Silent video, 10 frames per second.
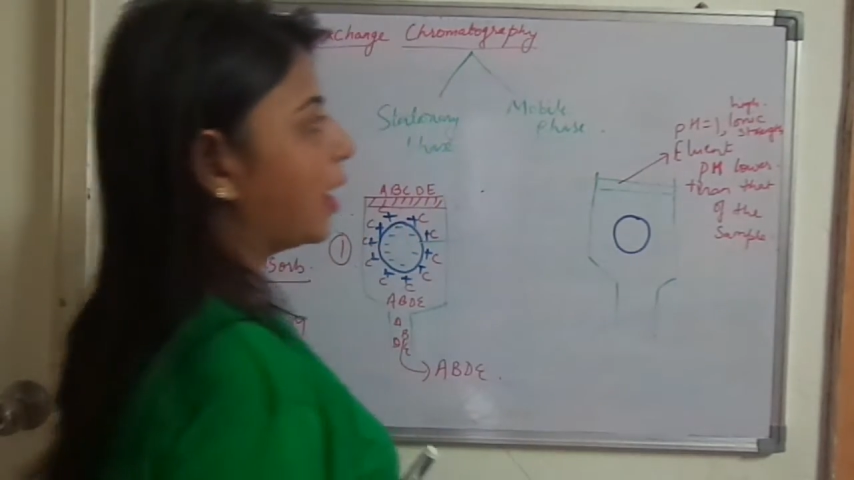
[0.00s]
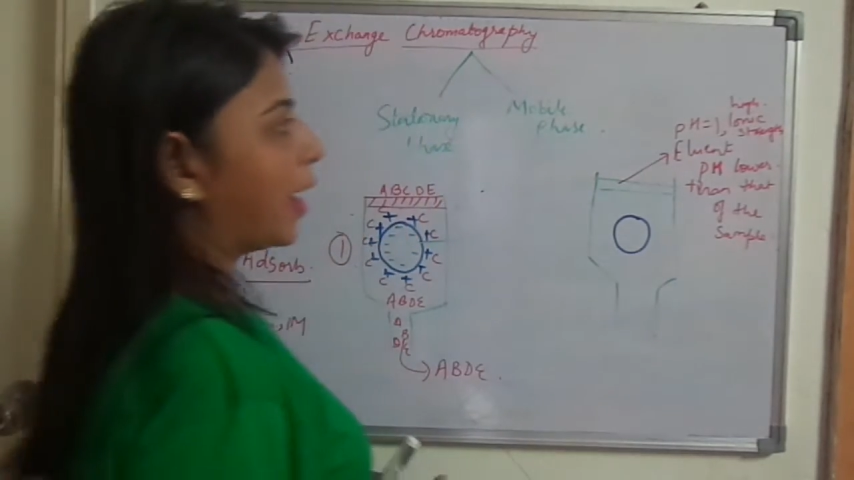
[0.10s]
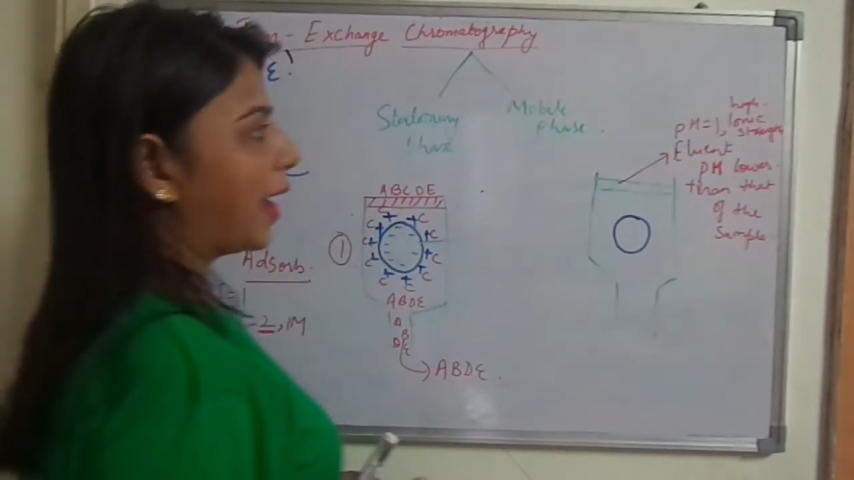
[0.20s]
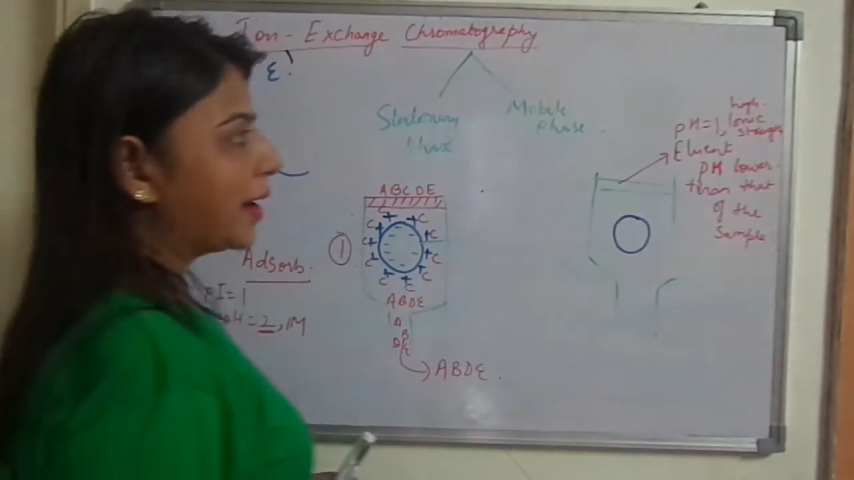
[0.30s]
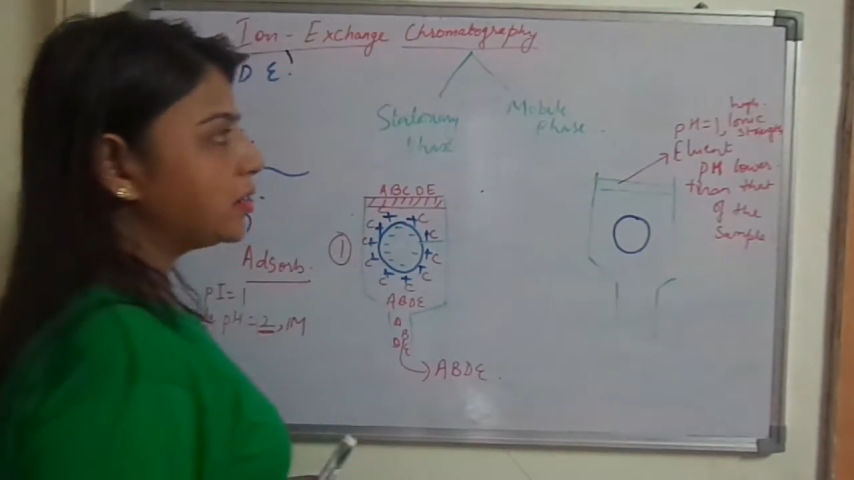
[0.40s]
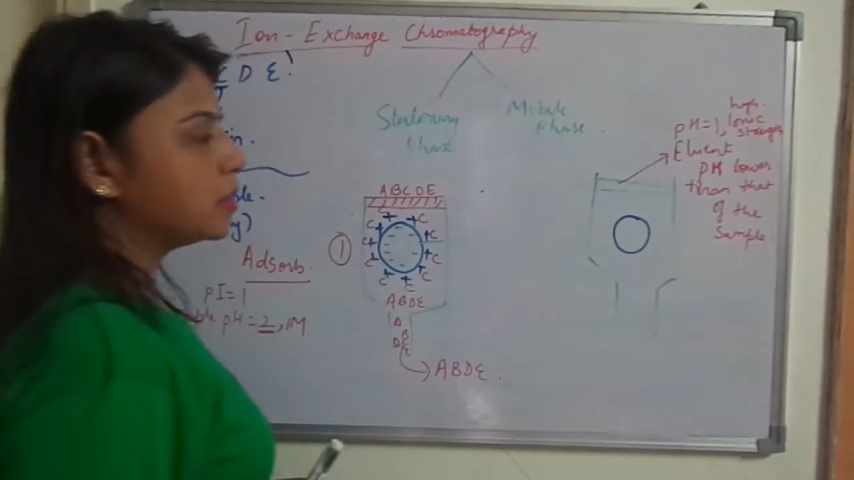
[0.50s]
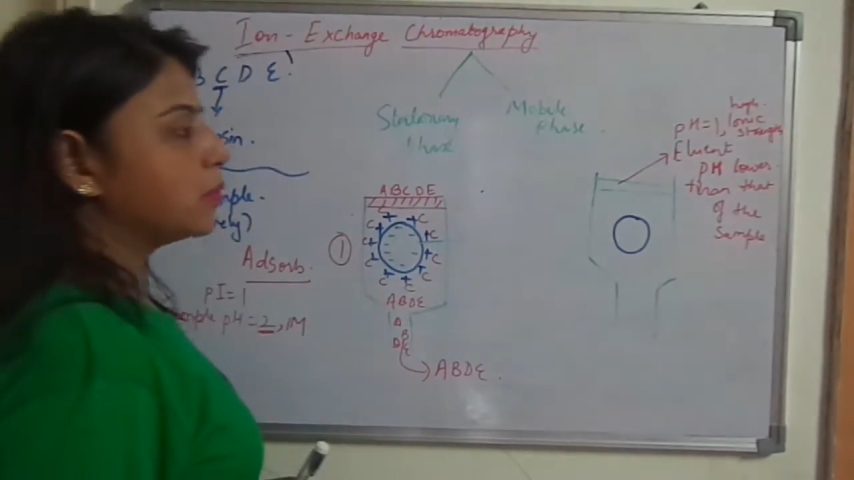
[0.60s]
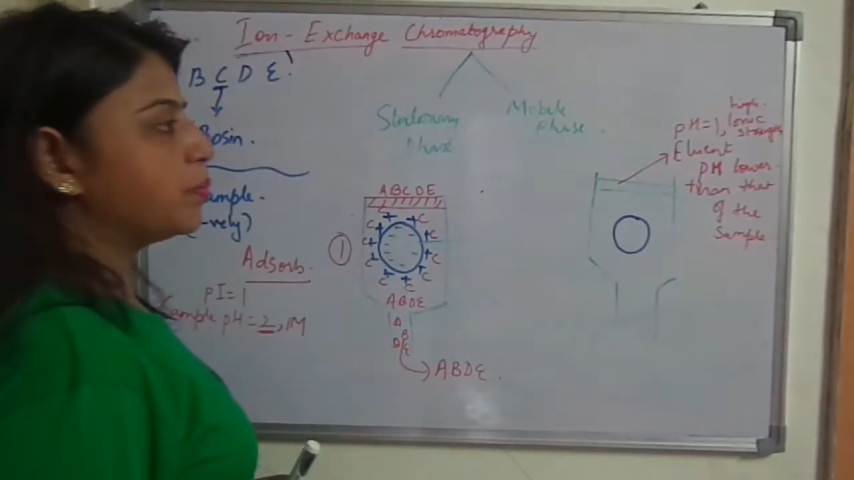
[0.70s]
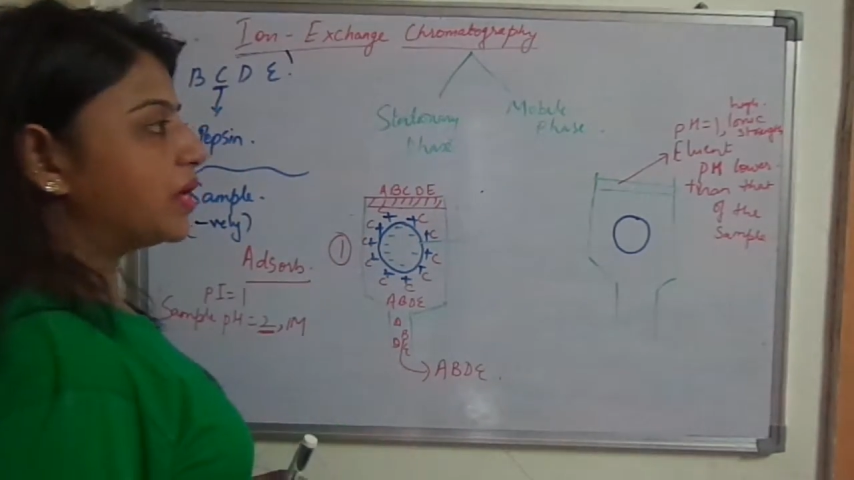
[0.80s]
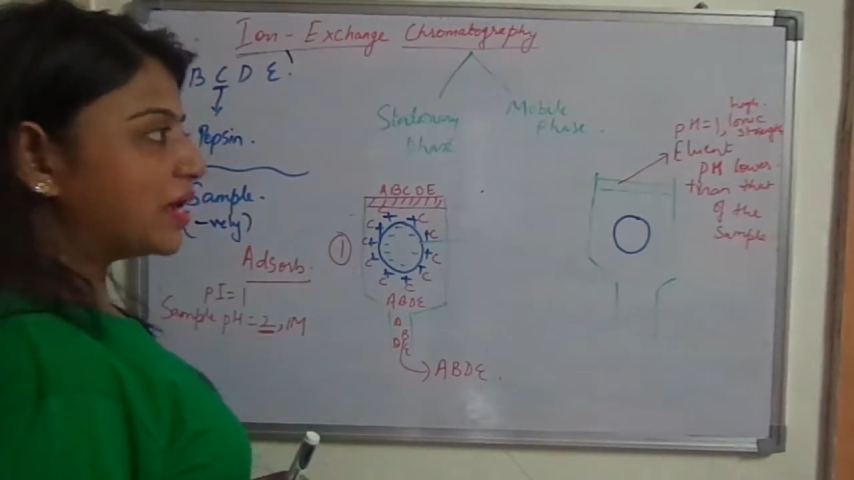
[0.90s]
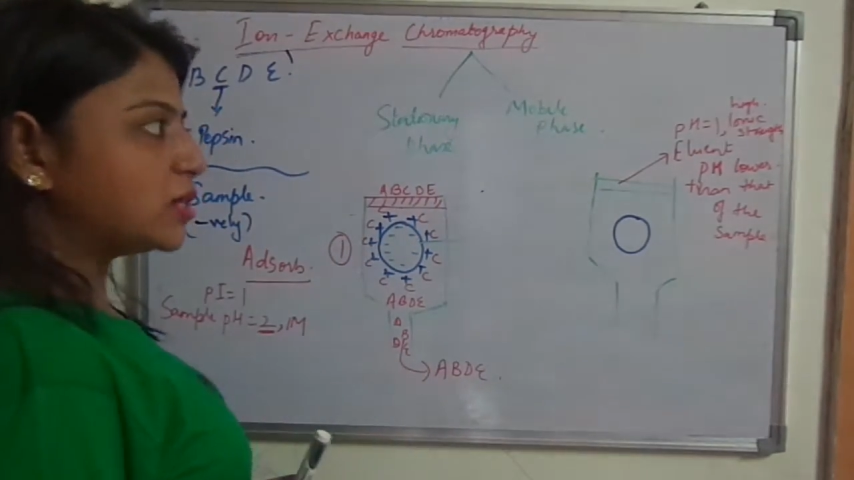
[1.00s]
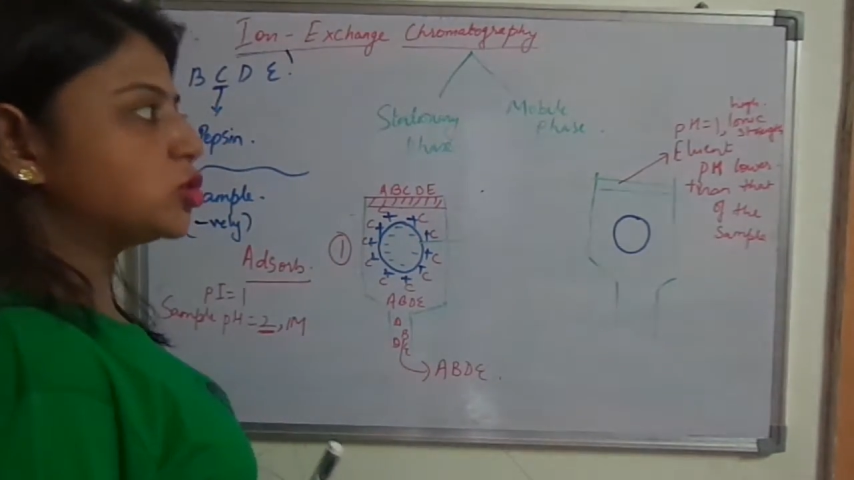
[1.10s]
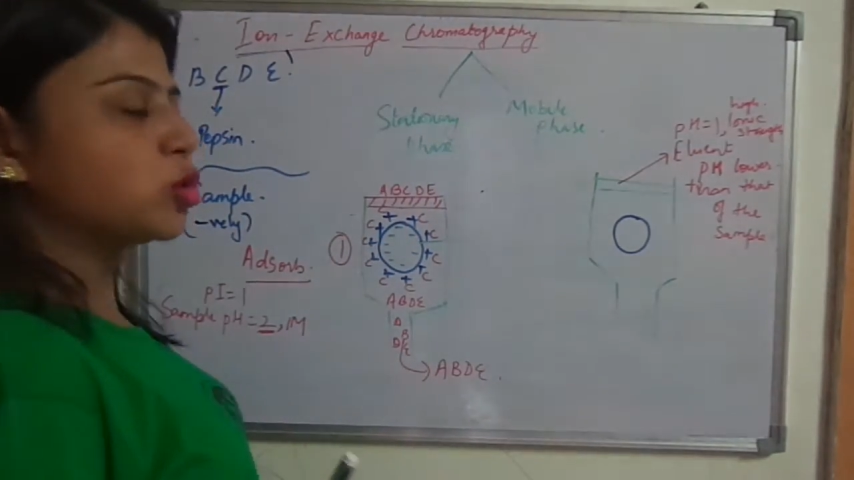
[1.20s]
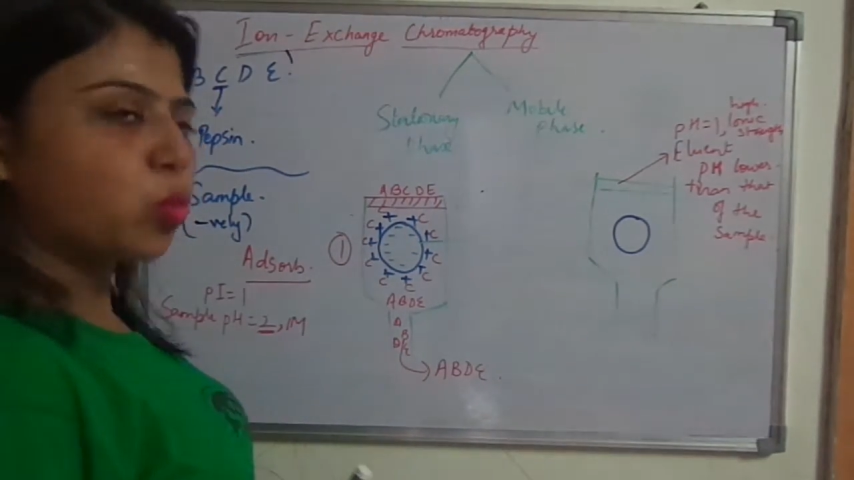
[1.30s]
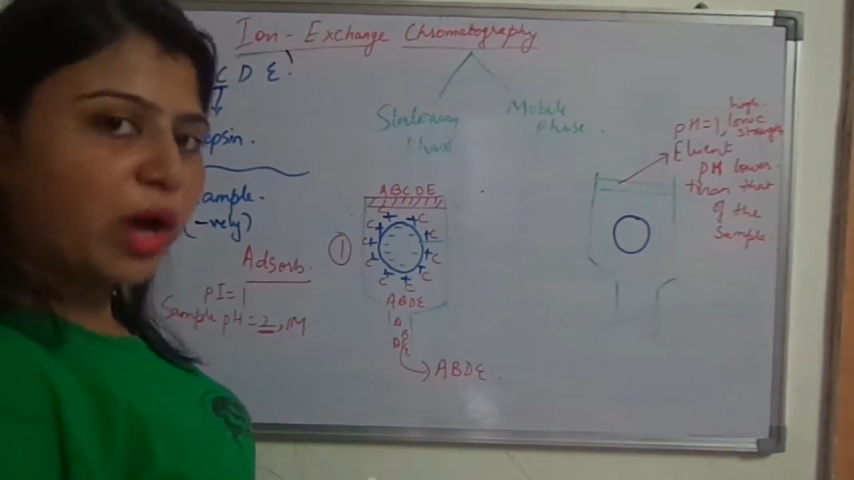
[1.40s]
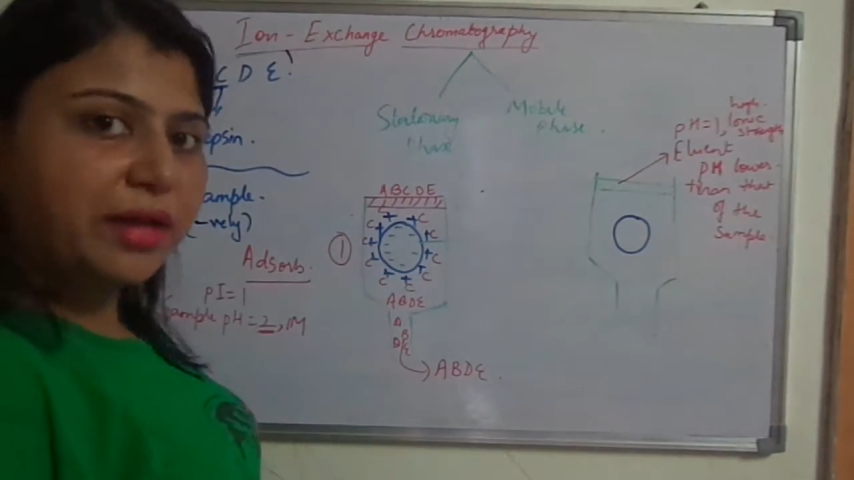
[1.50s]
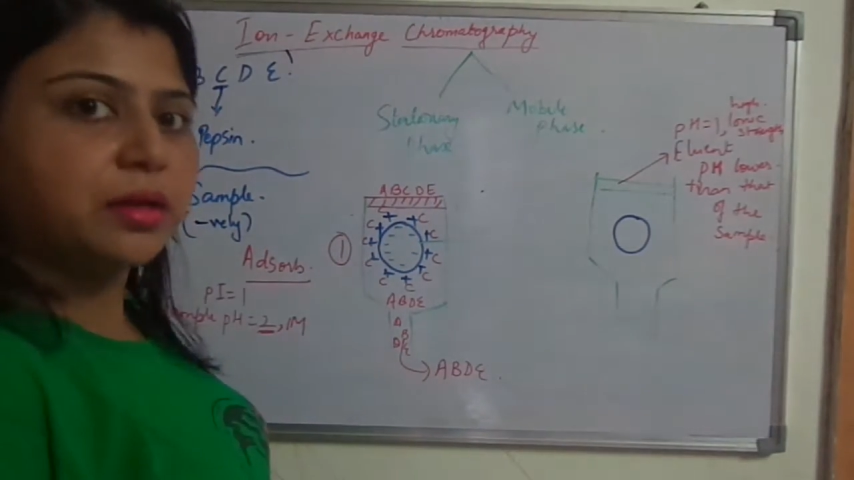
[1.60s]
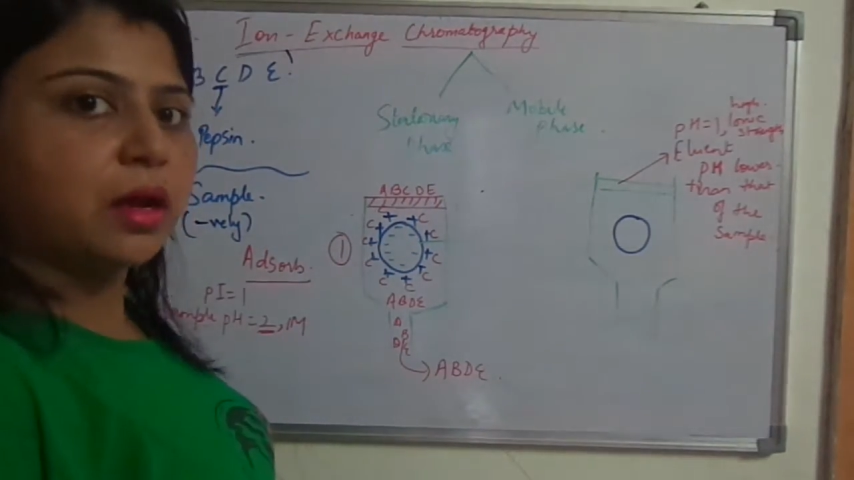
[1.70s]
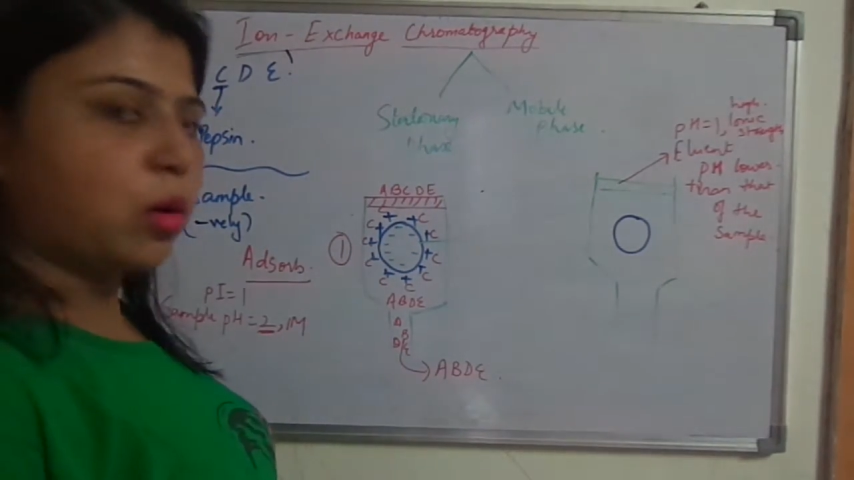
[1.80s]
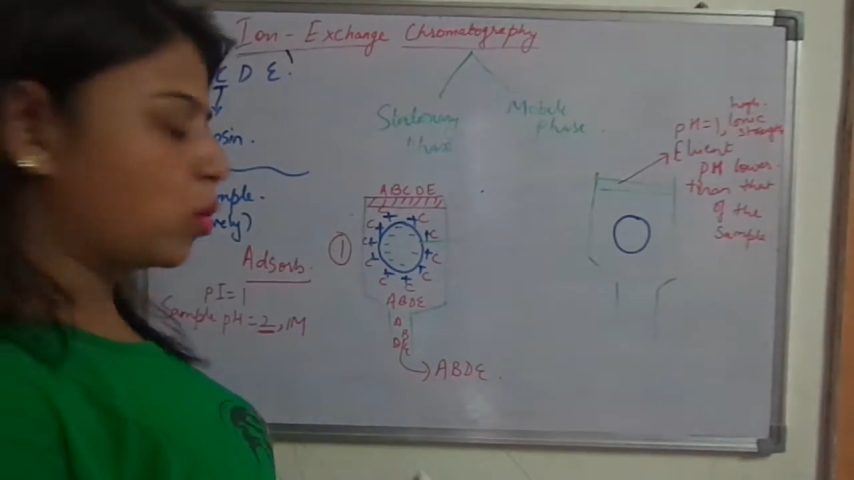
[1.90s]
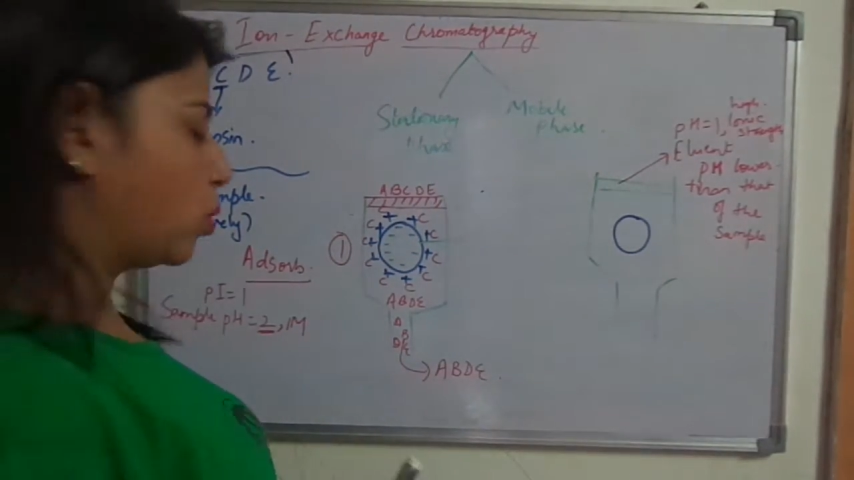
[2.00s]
at pH 1 now.